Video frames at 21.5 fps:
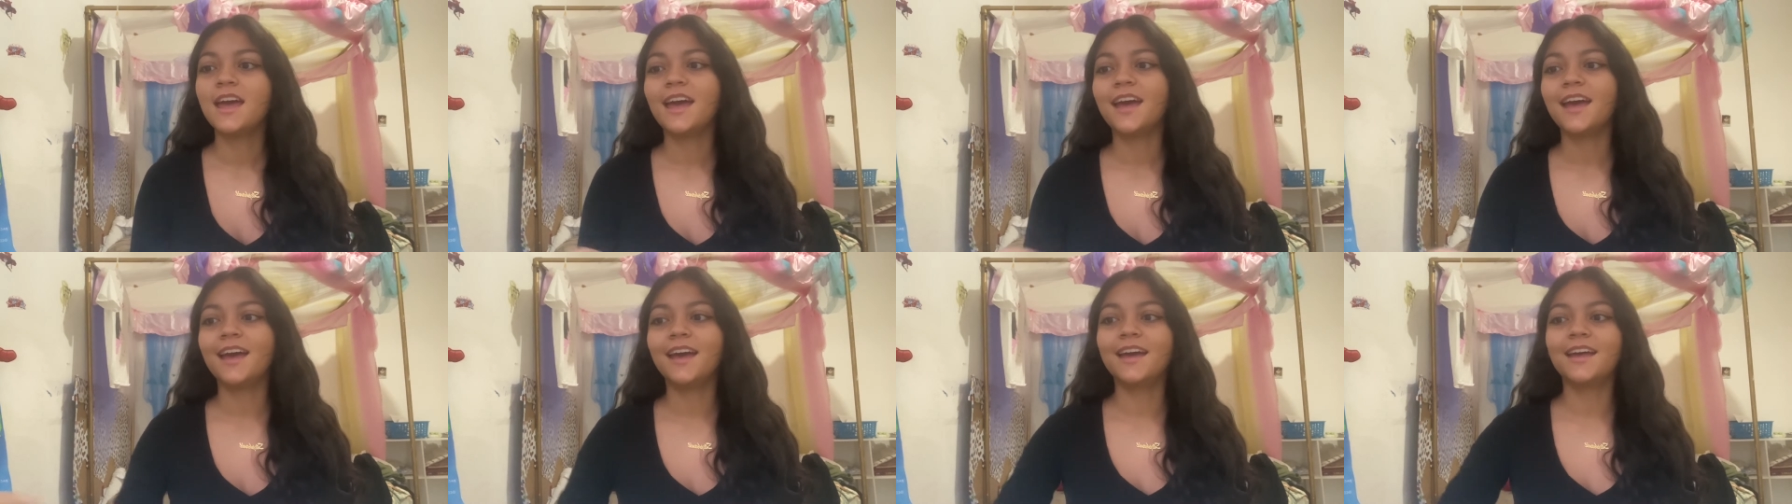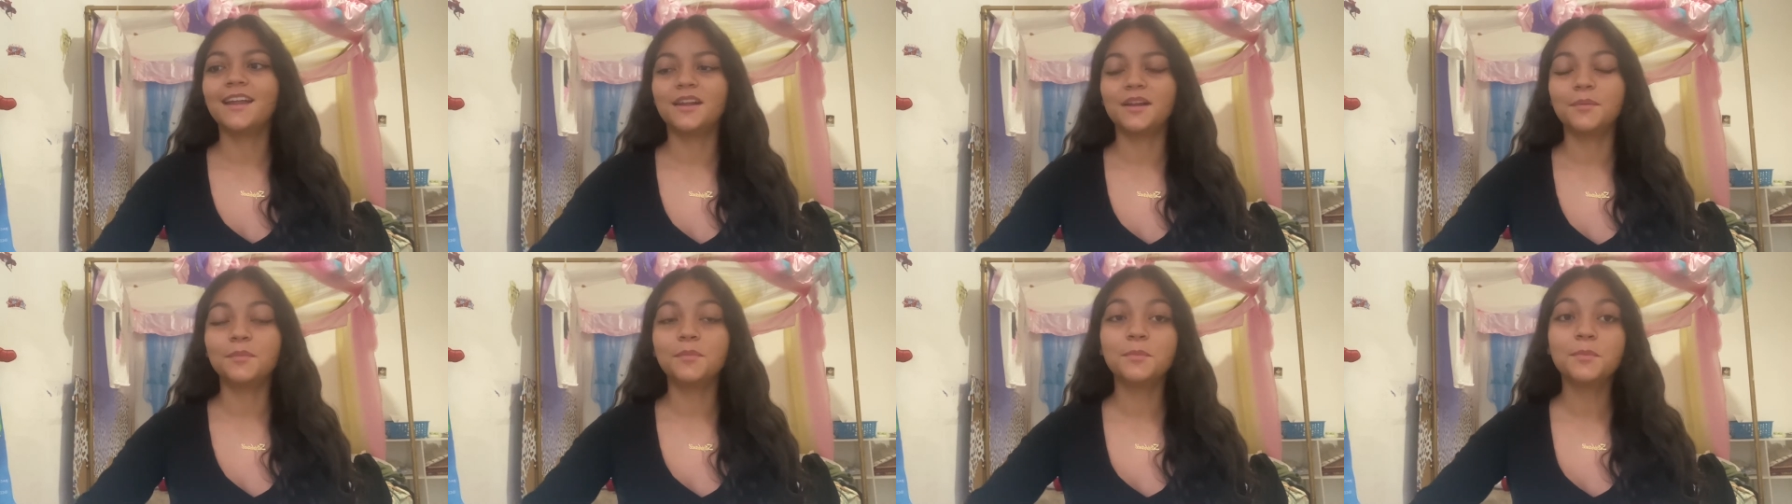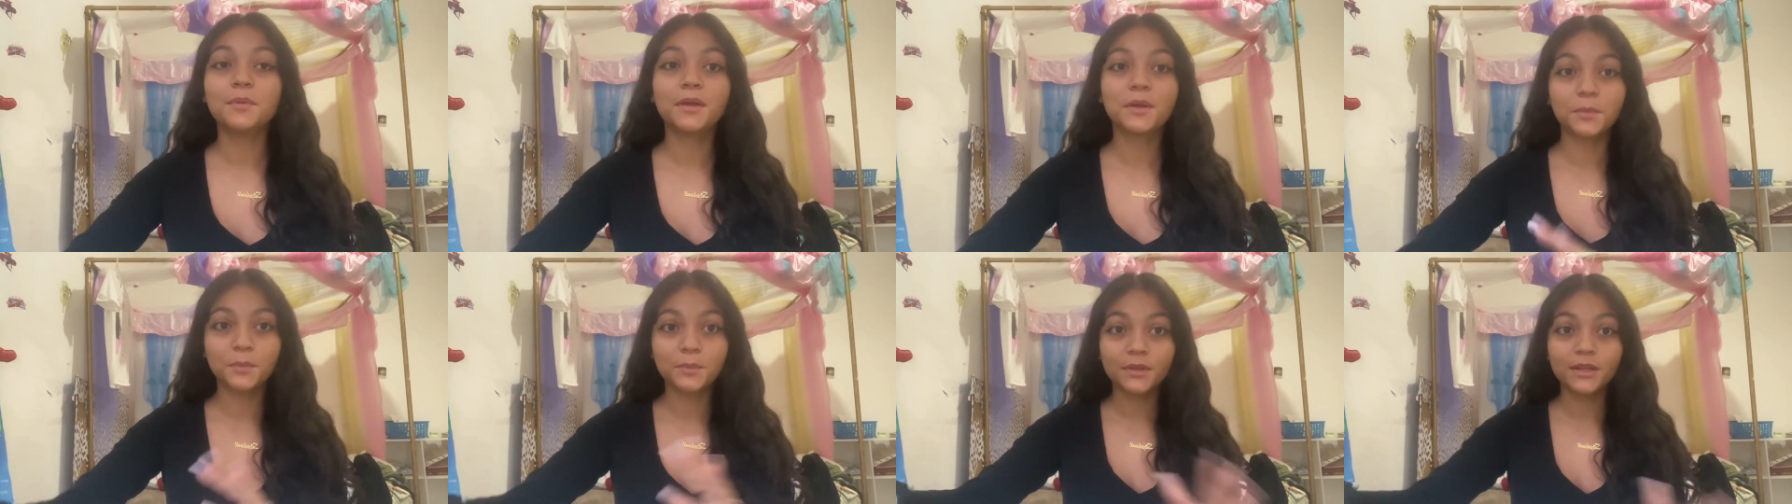And I'm gonna be
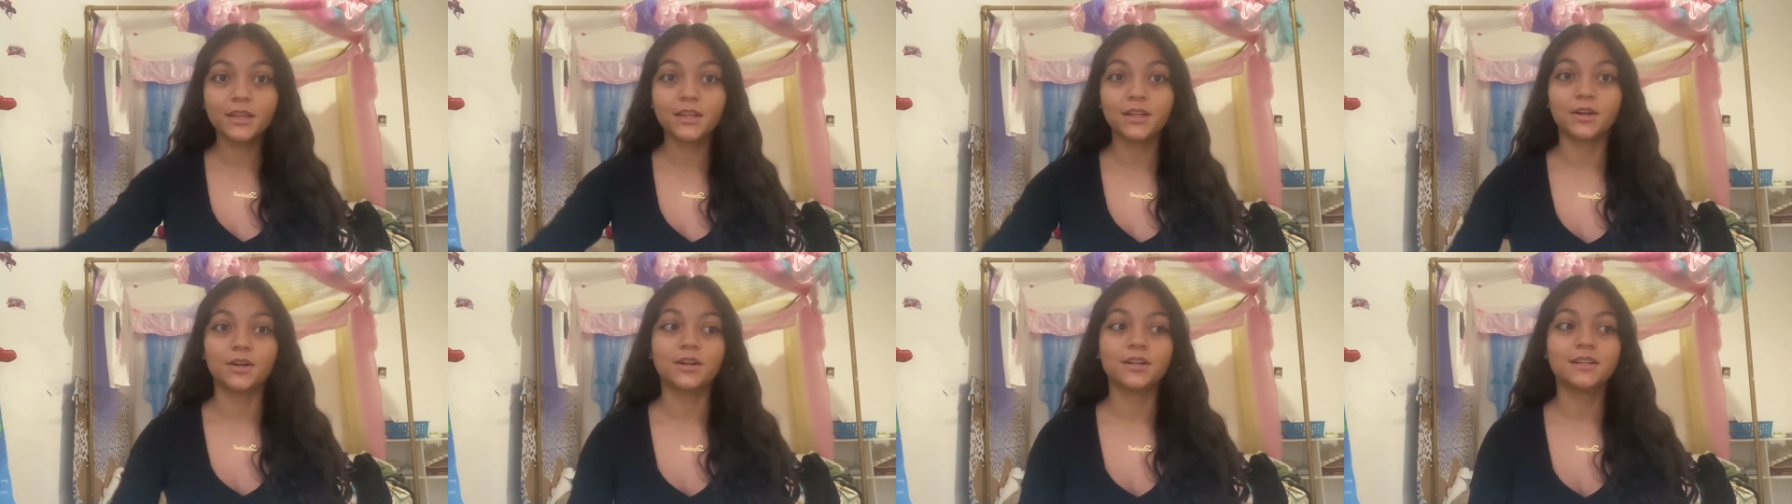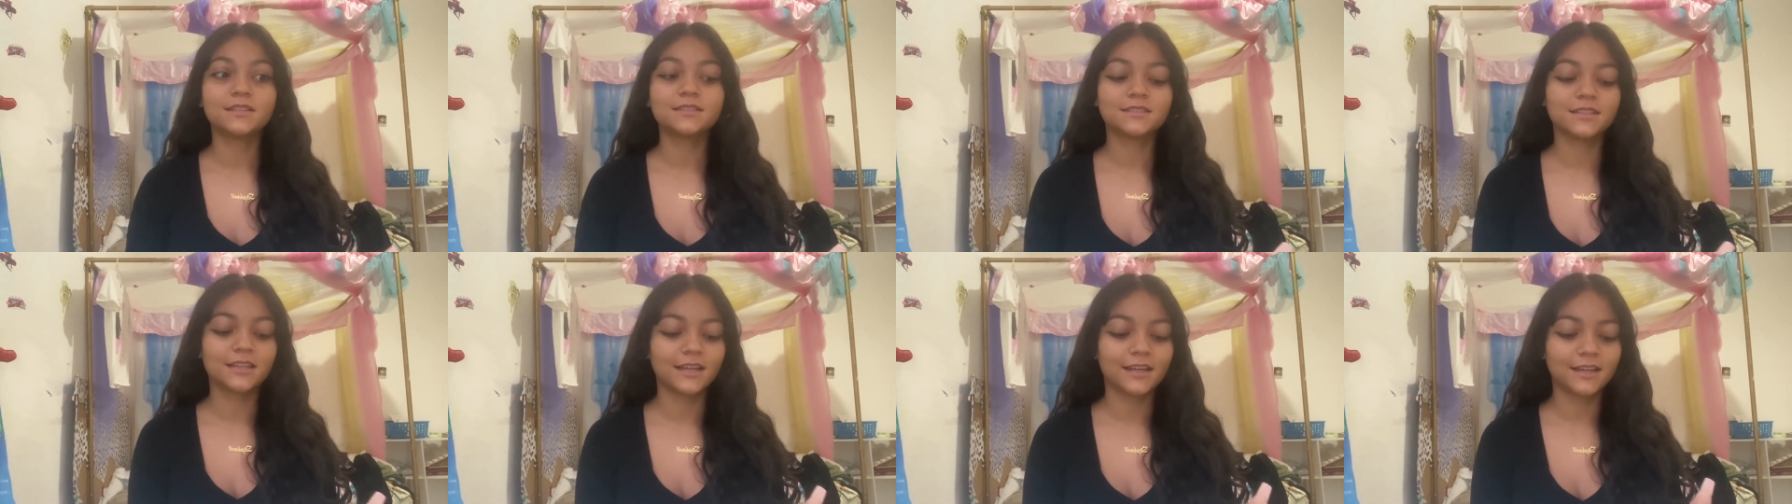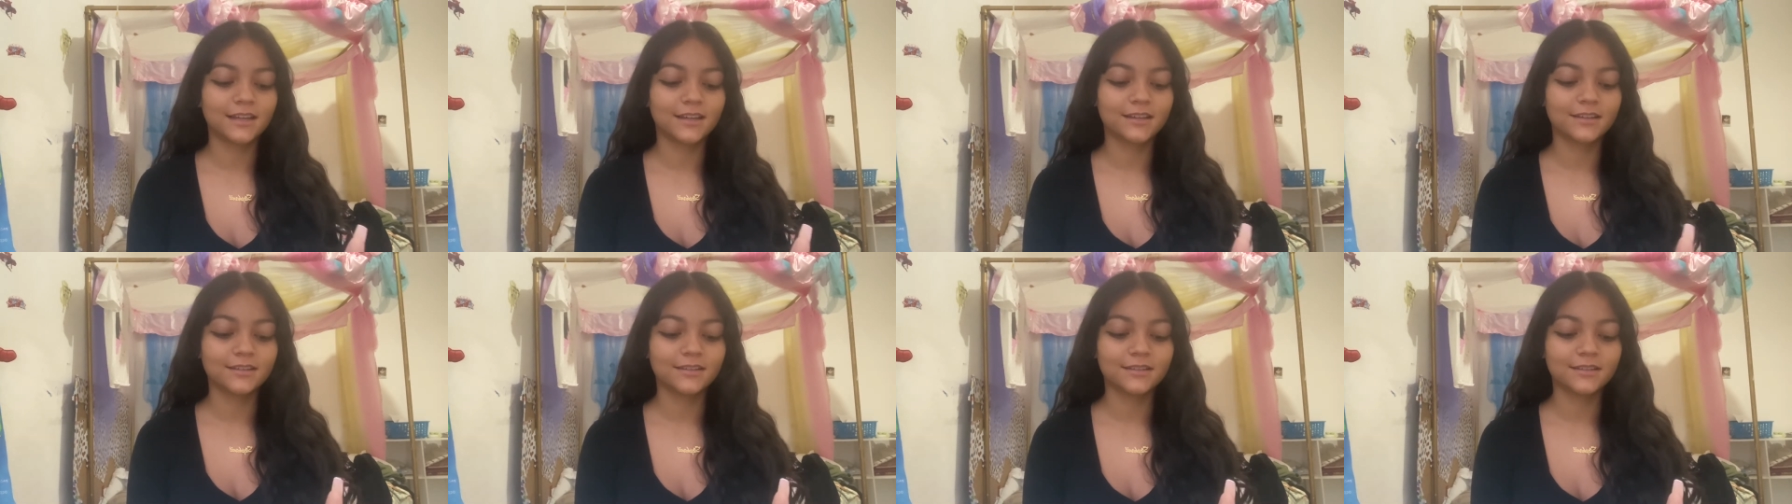completely honest, like